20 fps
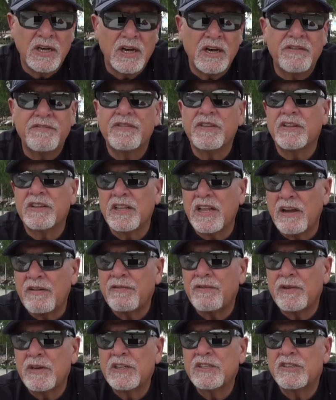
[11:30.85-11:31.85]
of the
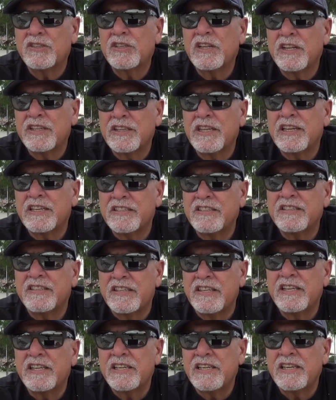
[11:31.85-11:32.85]
leverage that they
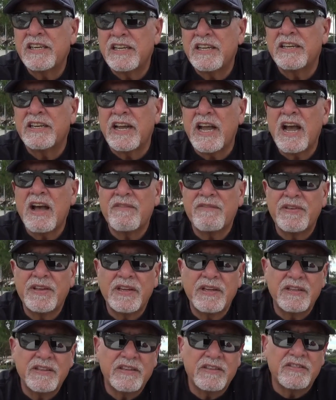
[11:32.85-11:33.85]
see in
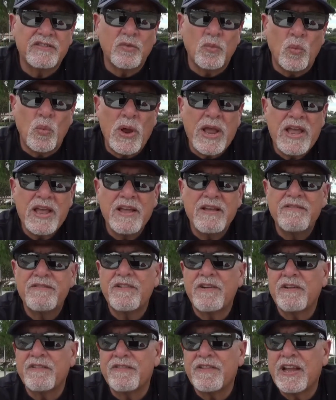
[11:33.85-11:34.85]
having this wave
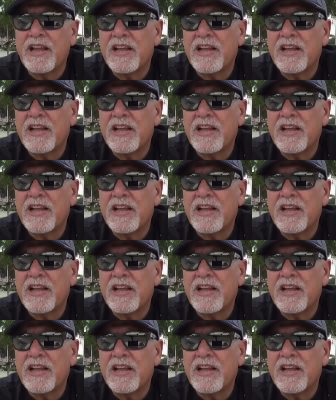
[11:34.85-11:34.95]
of